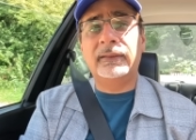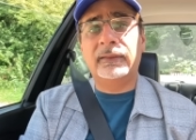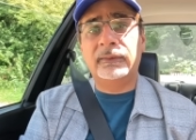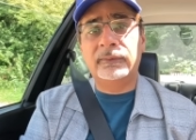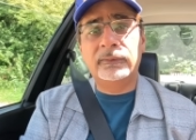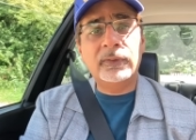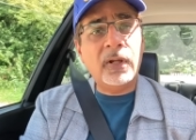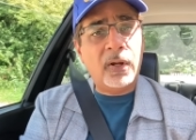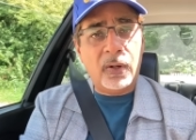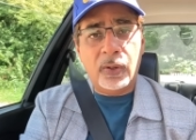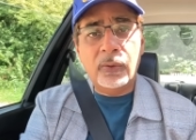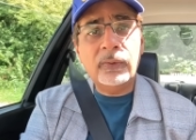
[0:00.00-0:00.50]

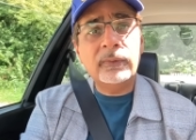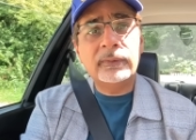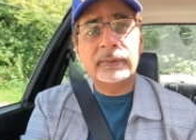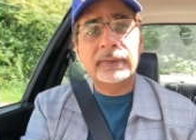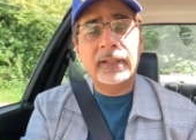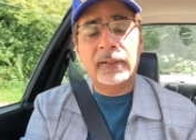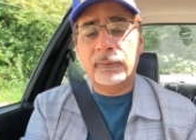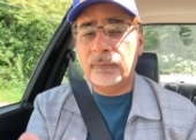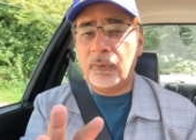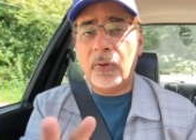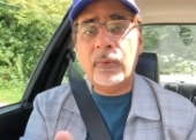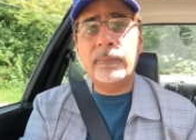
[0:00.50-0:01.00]
no,
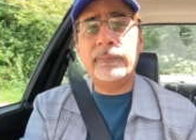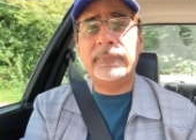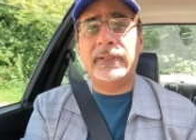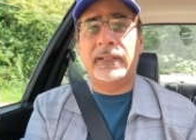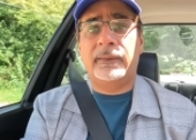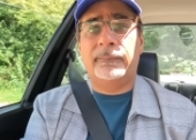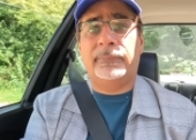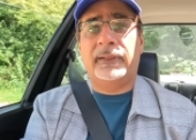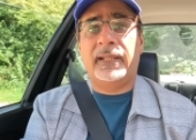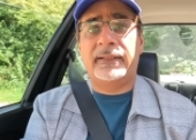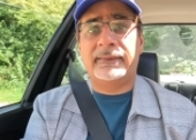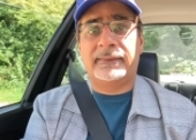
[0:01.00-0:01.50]
it won't be
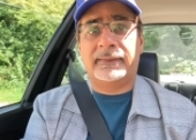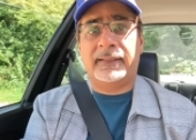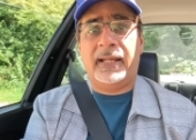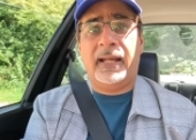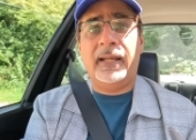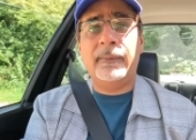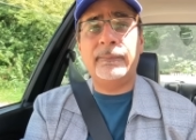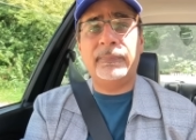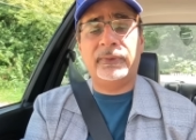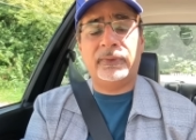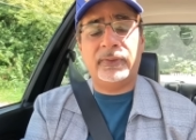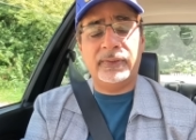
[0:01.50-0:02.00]
in place of
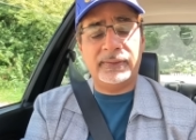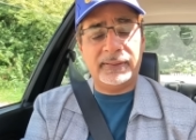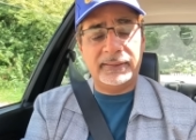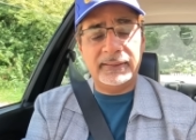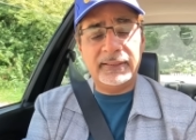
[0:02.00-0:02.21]
that because